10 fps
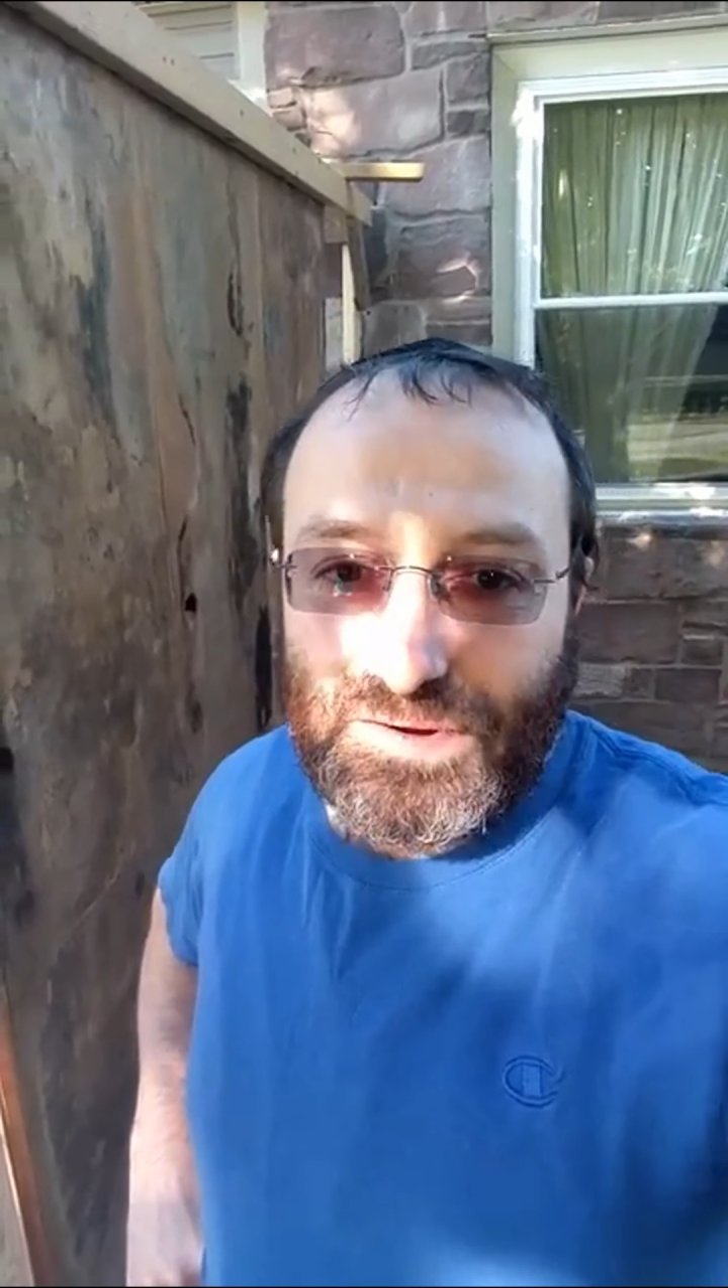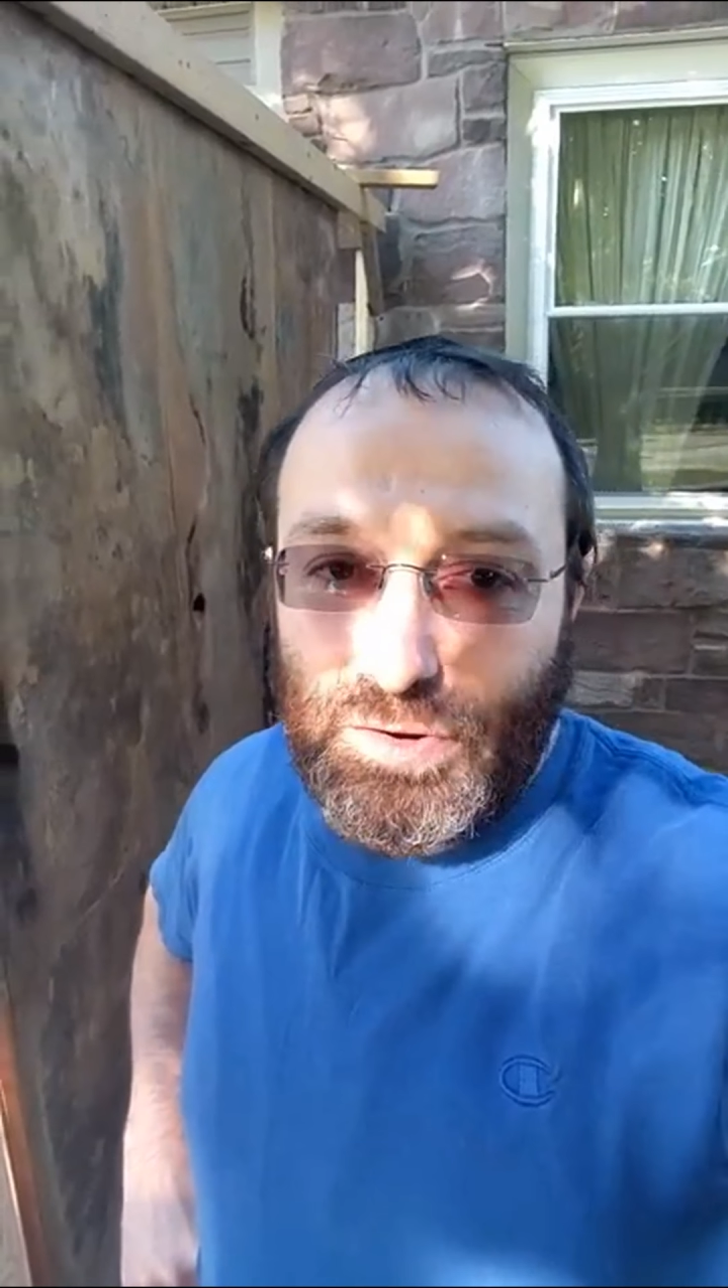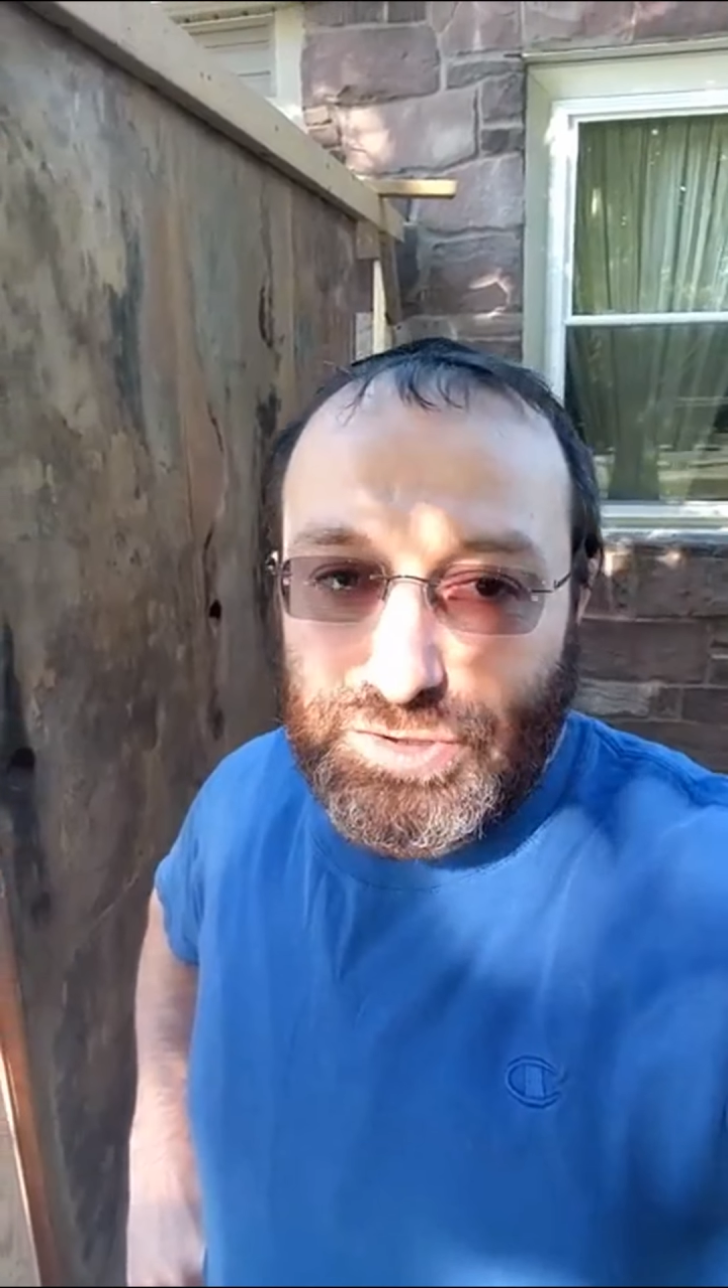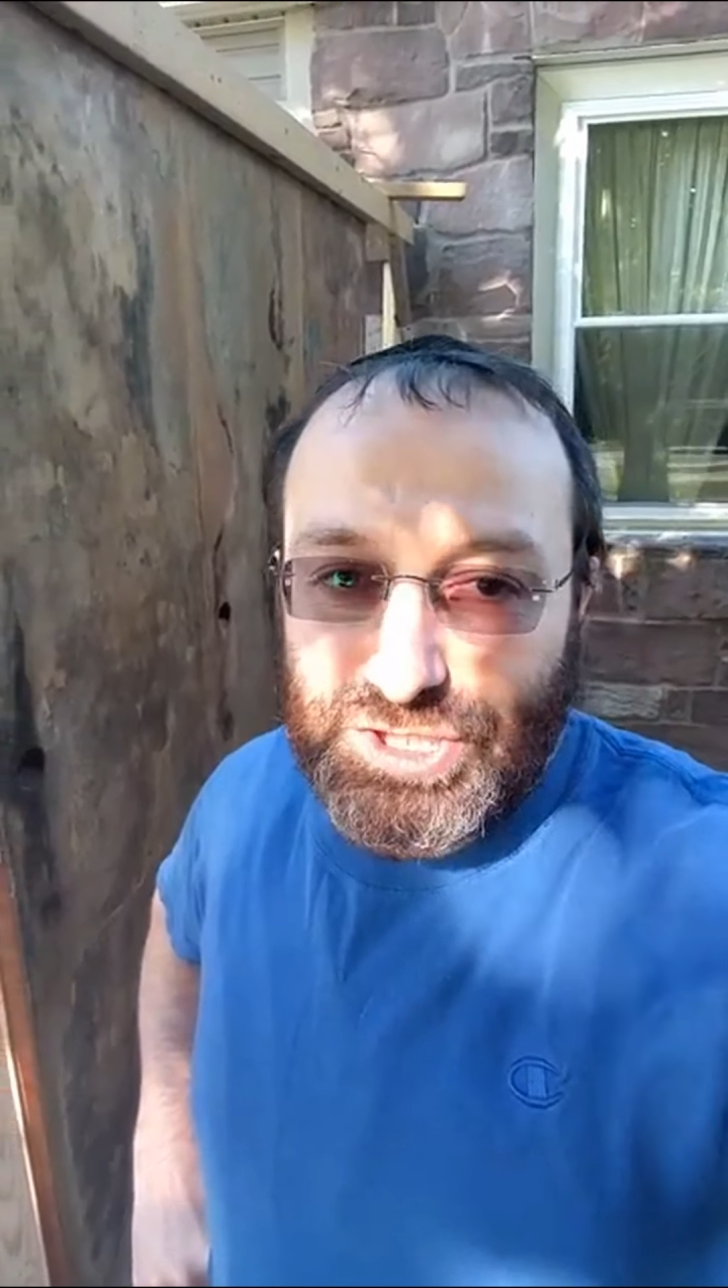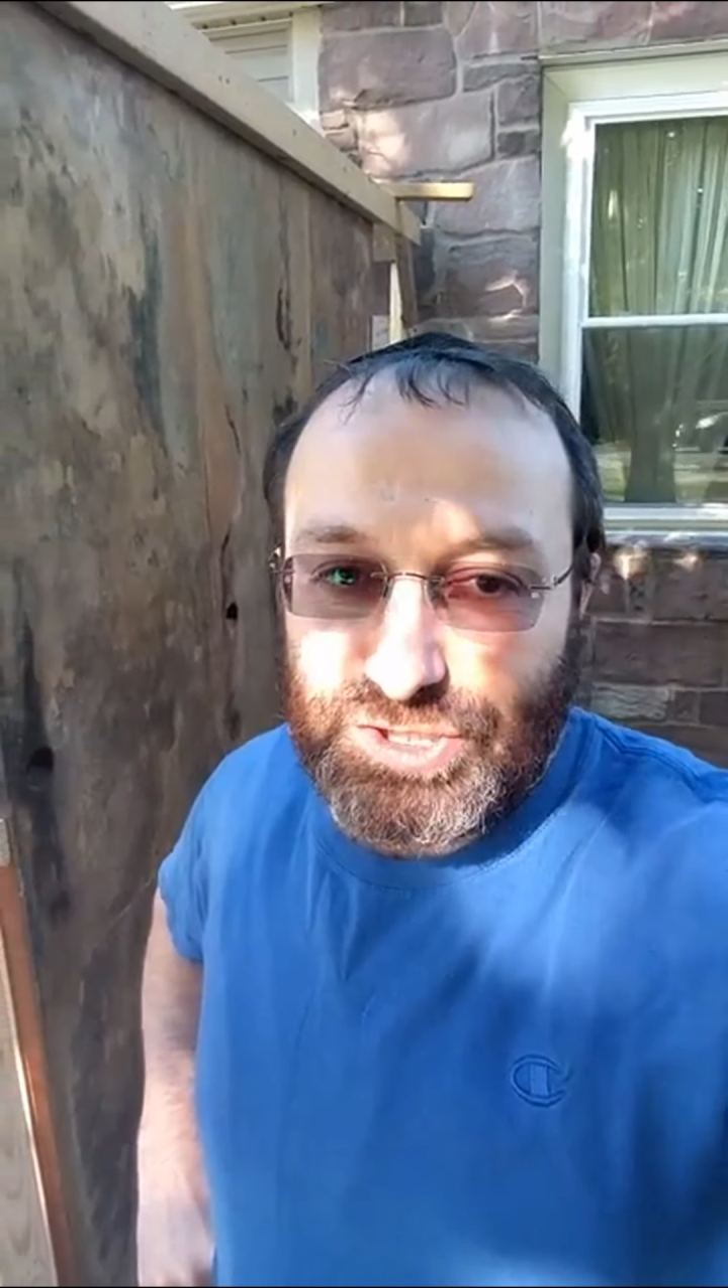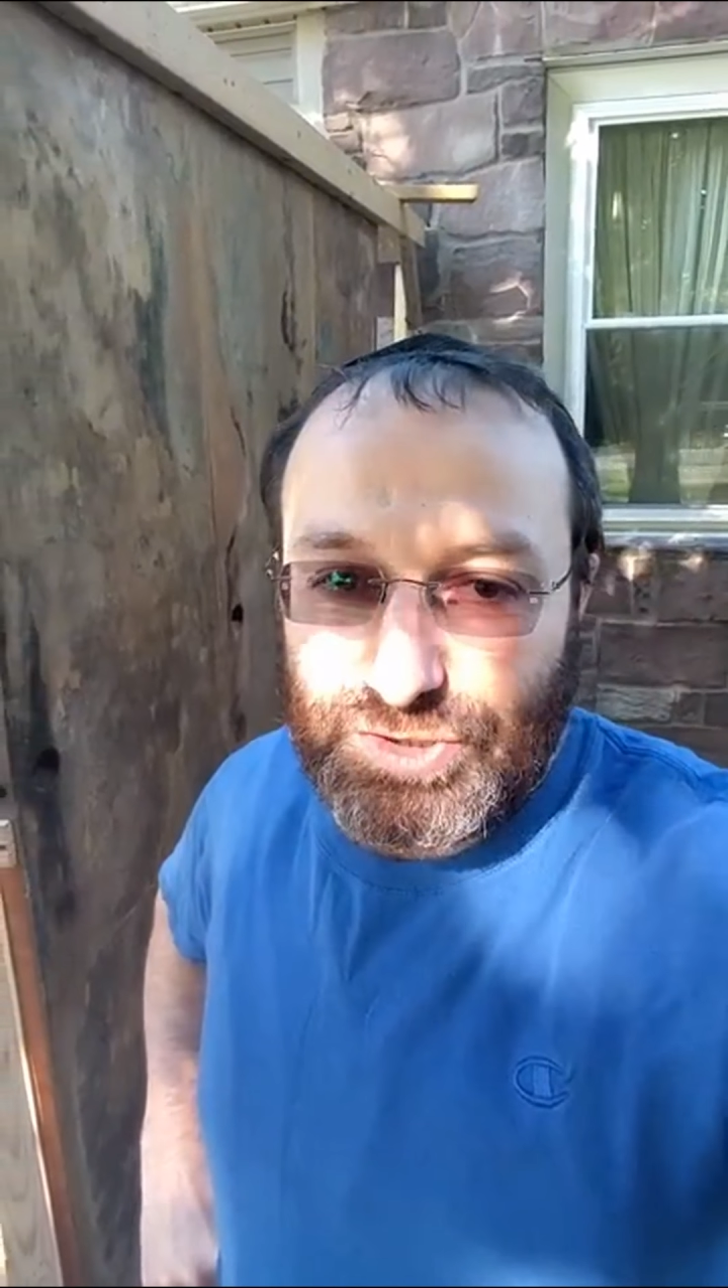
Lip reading: kosher